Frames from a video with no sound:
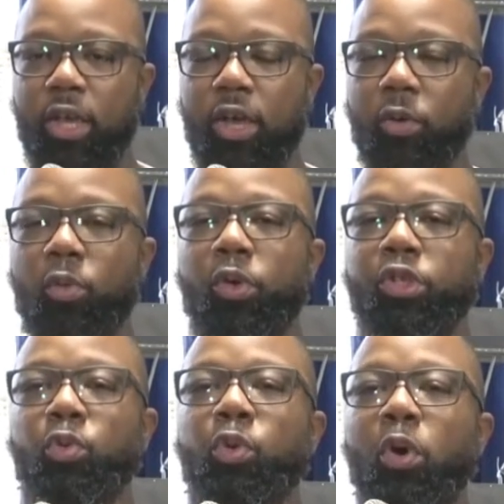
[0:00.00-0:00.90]

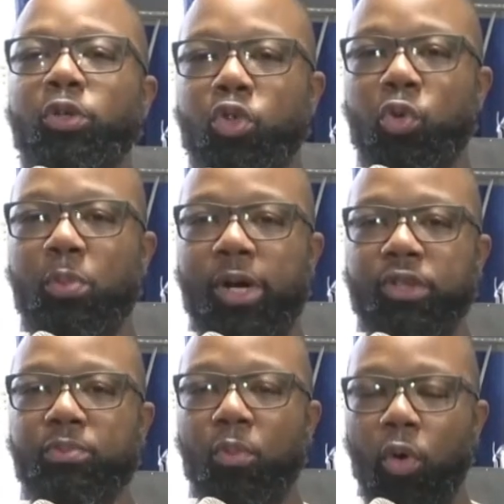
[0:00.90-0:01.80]
We want too
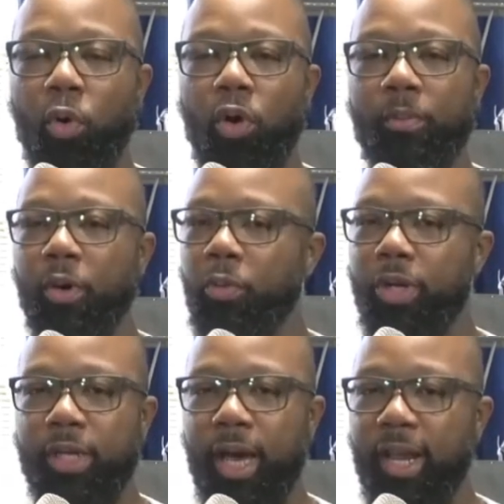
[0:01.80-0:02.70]
much more, but we're
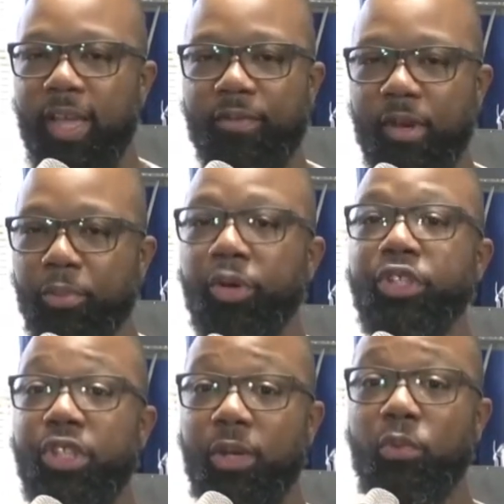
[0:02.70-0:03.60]
not even
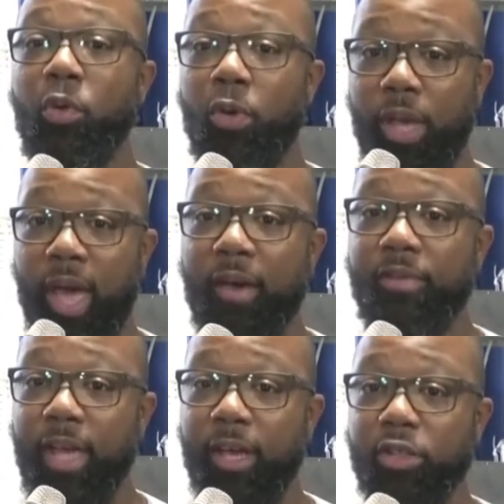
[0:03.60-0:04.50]
appreciating what we have now.